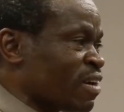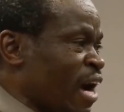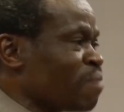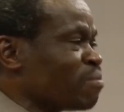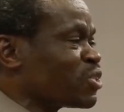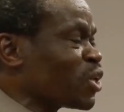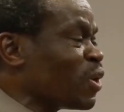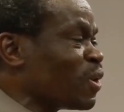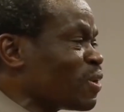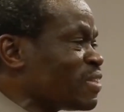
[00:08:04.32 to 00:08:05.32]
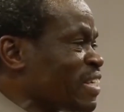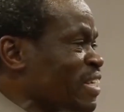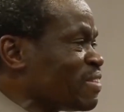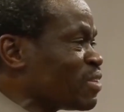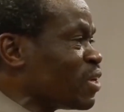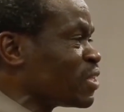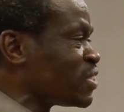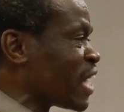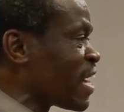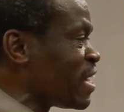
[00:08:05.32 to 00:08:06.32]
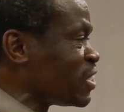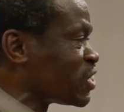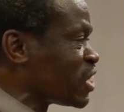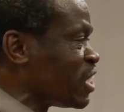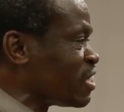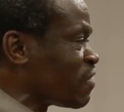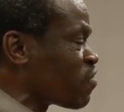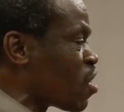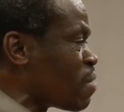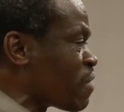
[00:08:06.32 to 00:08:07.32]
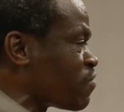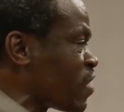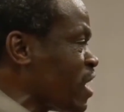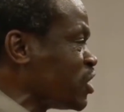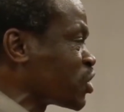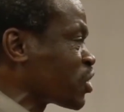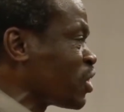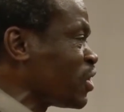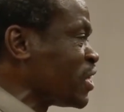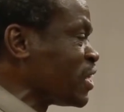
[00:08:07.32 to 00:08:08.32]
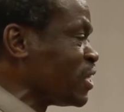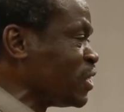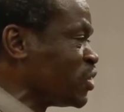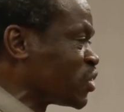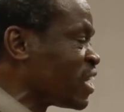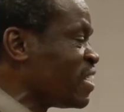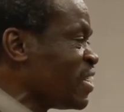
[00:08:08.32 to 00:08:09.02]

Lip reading: I'm told that in those days, in the former French colonies,